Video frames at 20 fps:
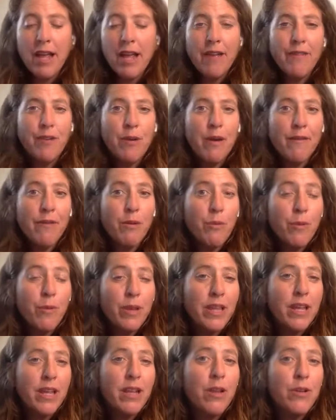If you have a
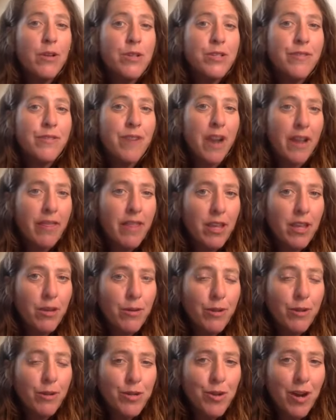really close friend that
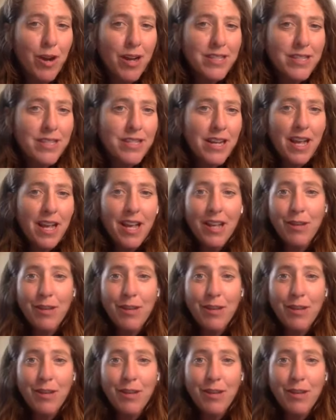you can trust,